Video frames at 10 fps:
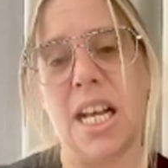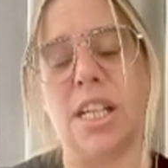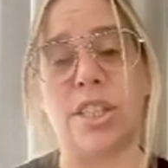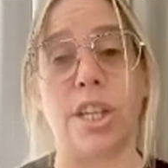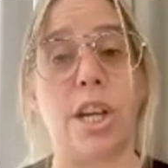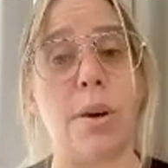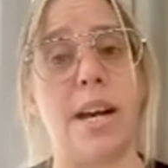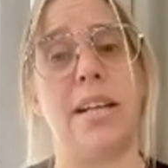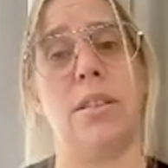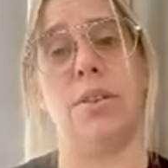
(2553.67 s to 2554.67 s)
So go
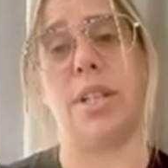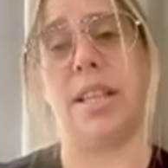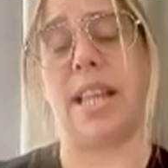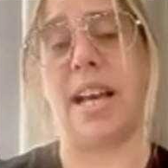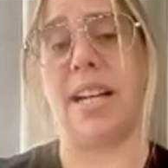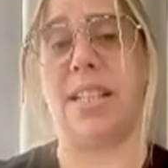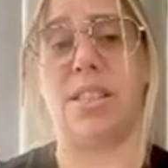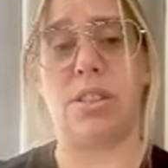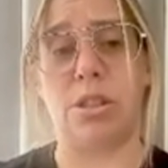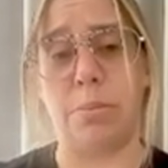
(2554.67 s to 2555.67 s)
ahead and look at that.
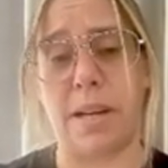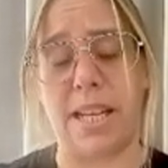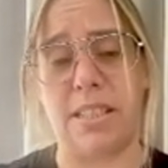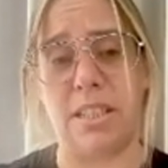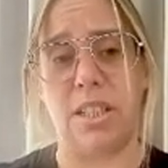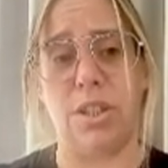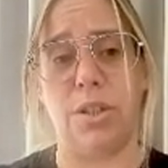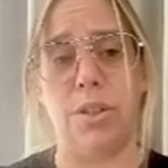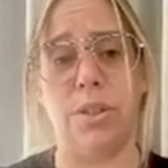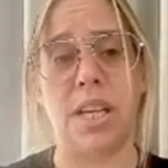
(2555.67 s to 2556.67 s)
It's super easy to
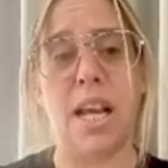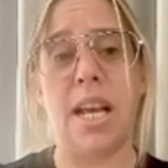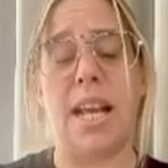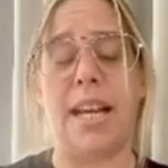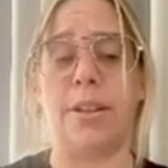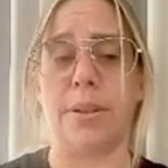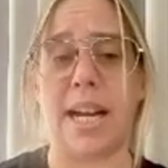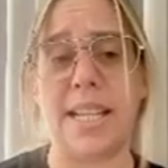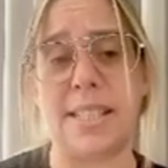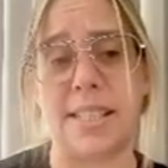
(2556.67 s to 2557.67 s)
use. It
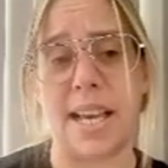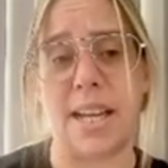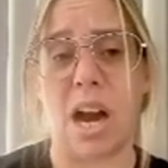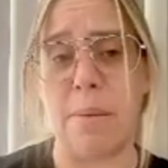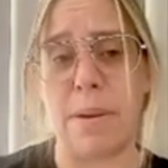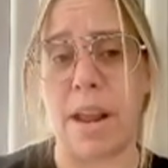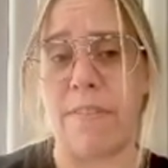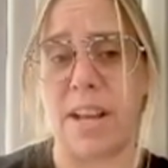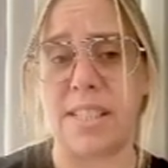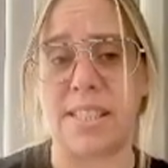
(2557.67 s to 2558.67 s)
creates that
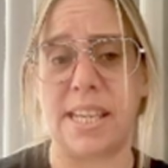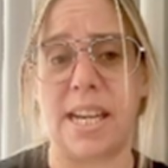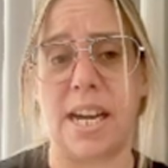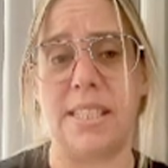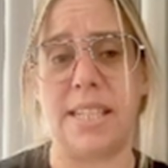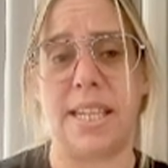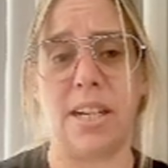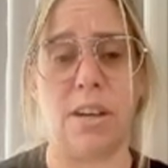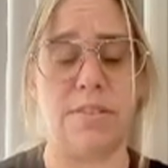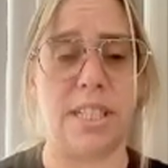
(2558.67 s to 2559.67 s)
IPFS
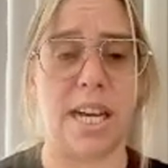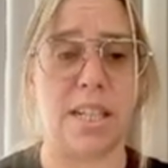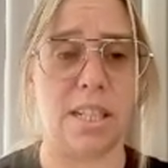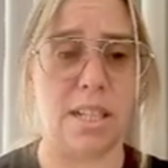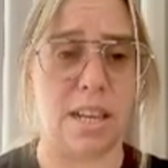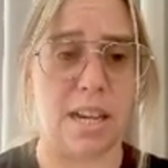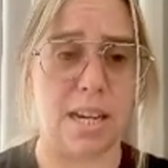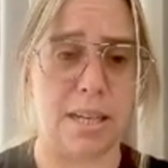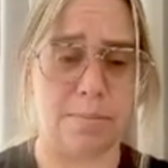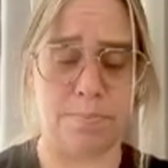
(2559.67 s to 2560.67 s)
CID of data
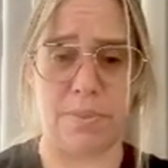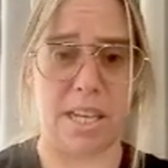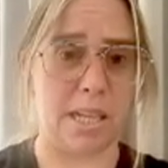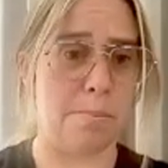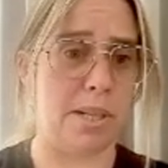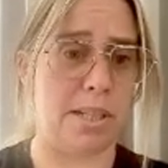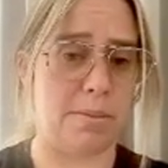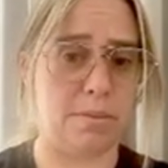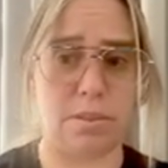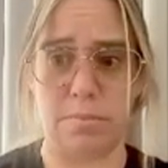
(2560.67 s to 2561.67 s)
that can
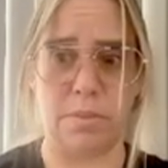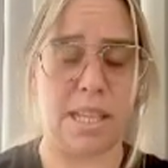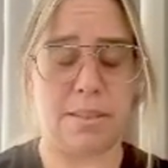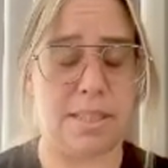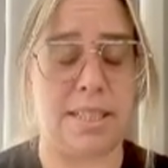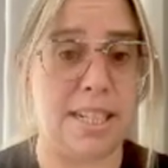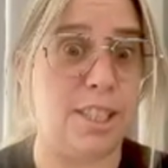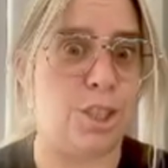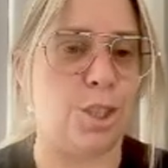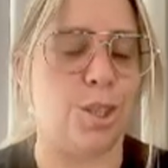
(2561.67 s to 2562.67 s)
be that
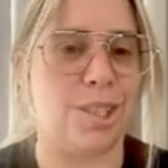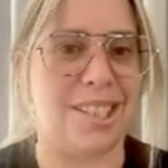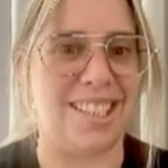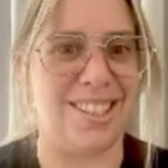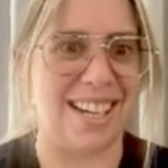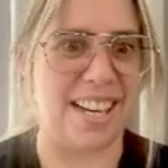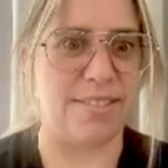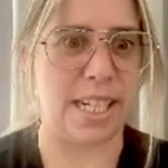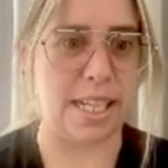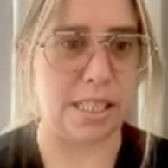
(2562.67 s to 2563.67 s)
ensures that your
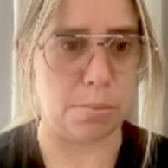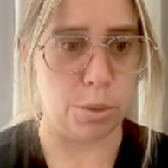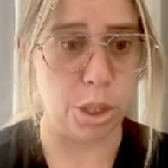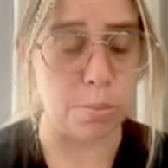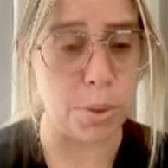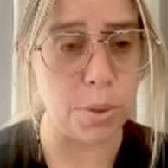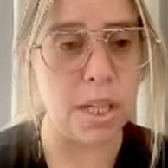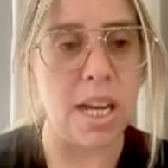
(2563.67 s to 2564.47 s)
NFT is immutable,